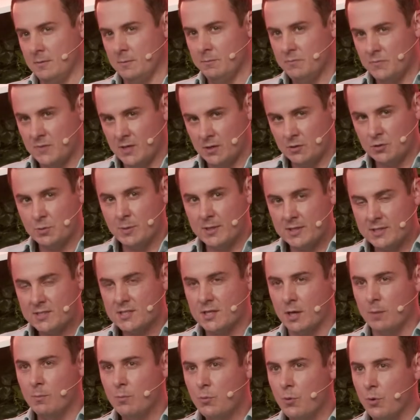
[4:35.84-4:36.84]
there's been
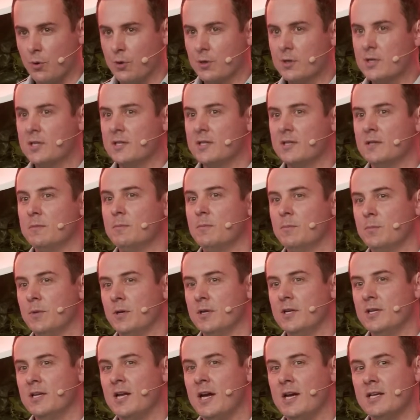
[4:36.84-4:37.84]
some work,
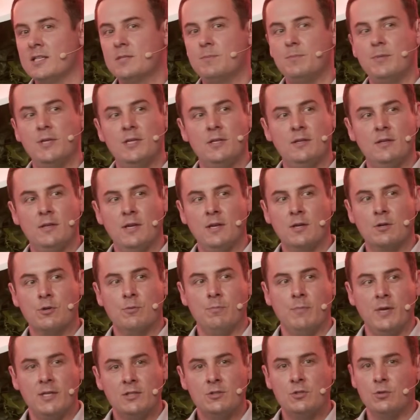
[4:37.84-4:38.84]
but it has been
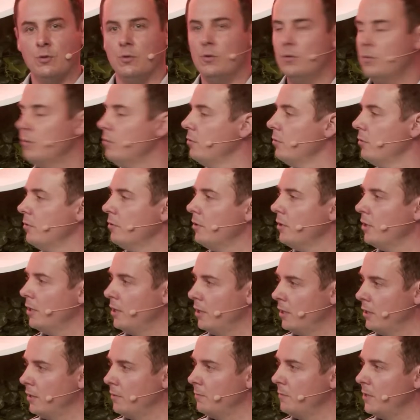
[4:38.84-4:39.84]
incremental
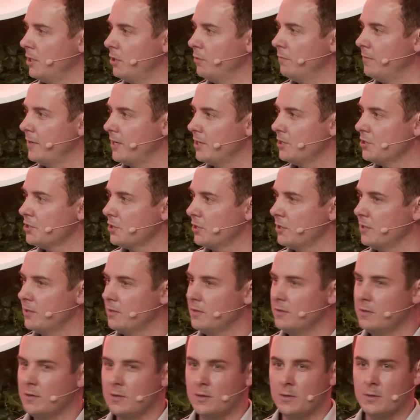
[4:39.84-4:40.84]
innovation.
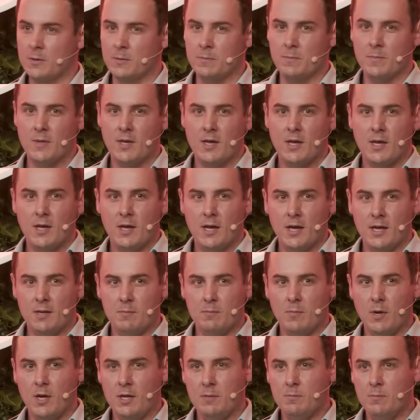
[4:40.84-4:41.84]

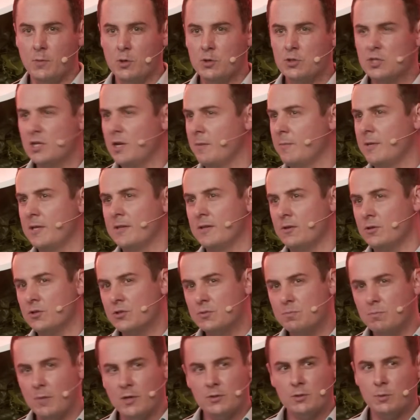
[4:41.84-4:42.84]
And mostly,
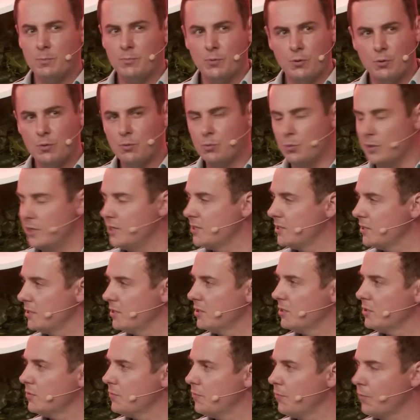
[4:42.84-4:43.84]
there's multiple
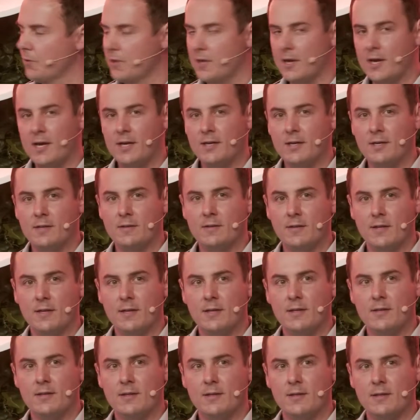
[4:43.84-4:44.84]
reasons for that. I
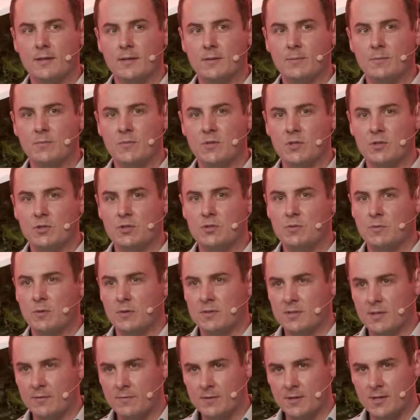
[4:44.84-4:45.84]
think there's
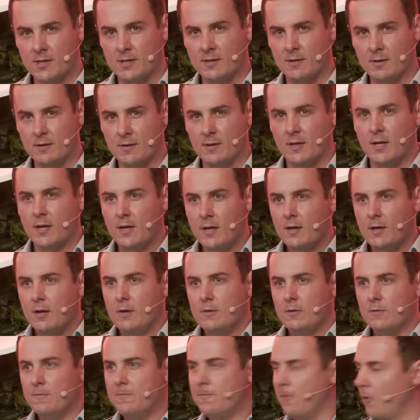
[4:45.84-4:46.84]
definitely the
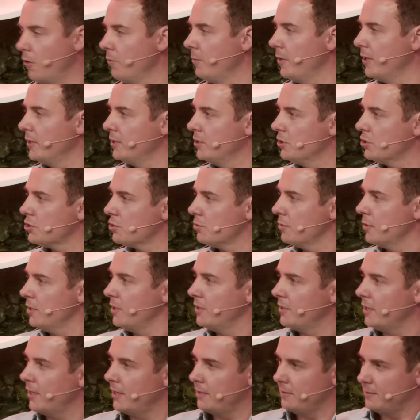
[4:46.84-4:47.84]
pharma industry
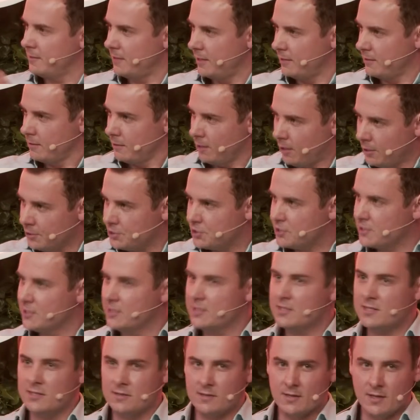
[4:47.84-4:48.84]
that launched
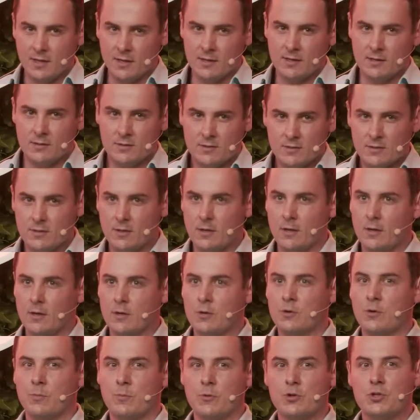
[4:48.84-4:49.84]
this and that is
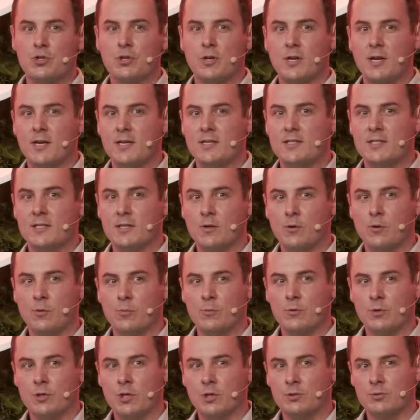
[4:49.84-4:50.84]
commercializing
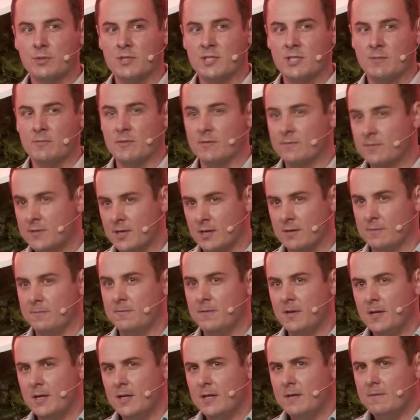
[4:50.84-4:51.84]
hormonal contraceptive kind of
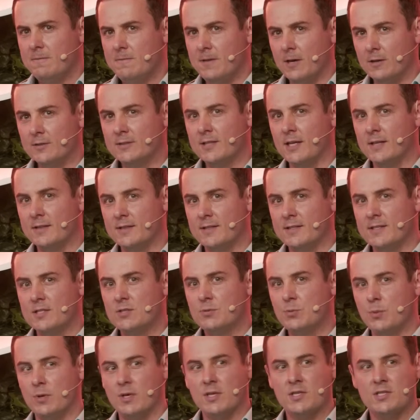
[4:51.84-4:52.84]
felt that
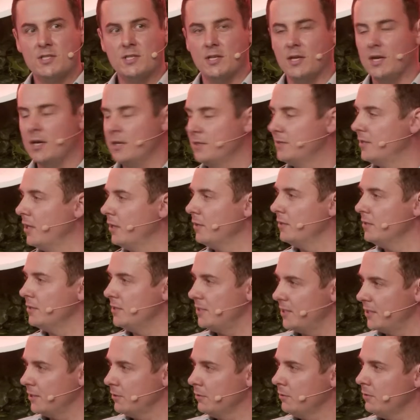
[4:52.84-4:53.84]
this was a done
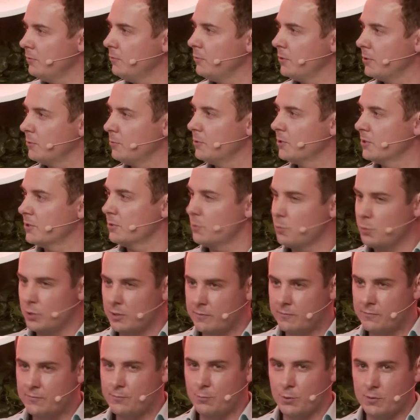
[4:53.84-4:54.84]
deal because
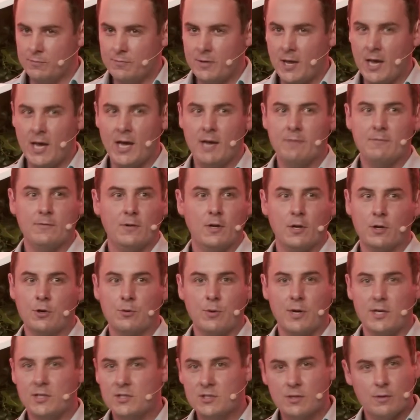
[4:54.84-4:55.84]
we've have a
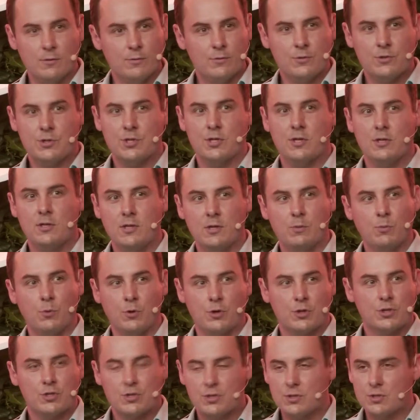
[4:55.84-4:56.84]
great solution. It
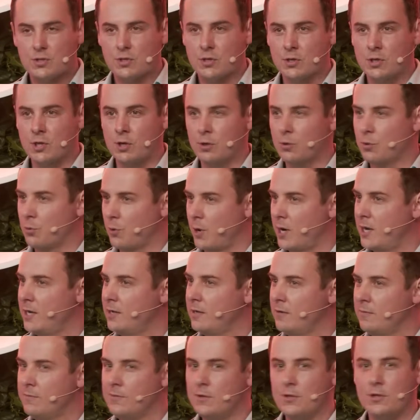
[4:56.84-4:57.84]
works great
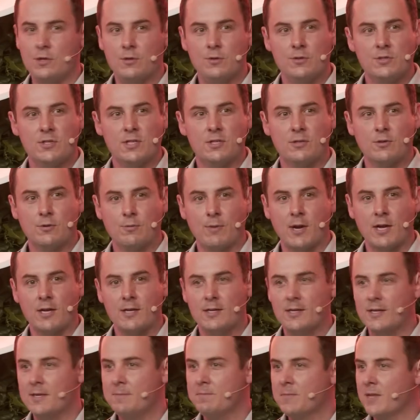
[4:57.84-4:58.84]
if you use it
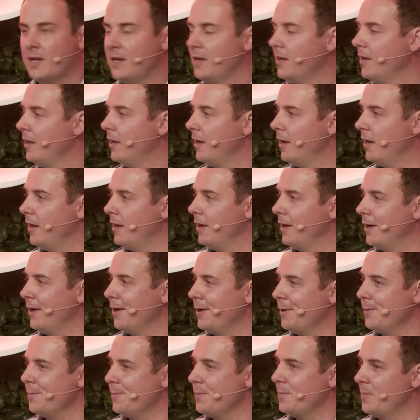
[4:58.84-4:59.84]
correctly.
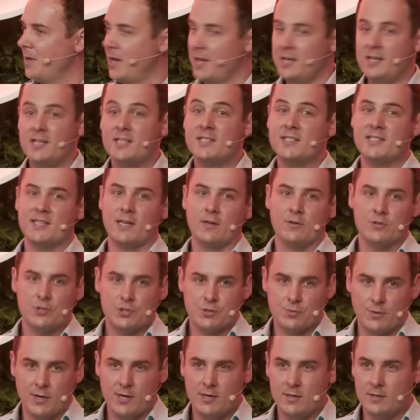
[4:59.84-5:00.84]
And it sells
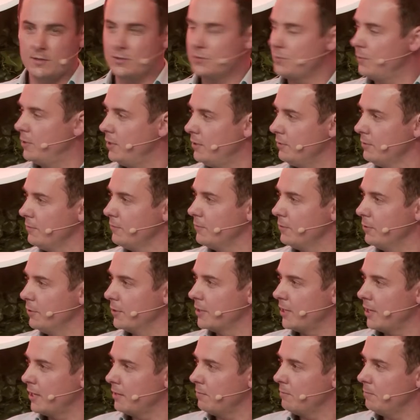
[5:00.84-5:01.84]
great as well. If you
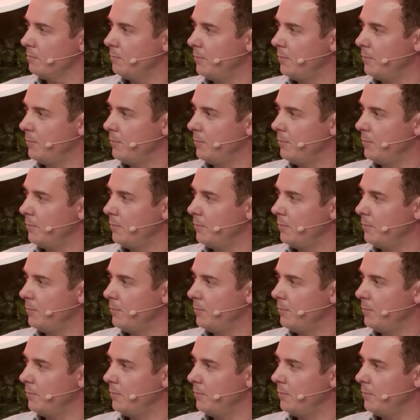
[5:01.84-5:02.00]
look at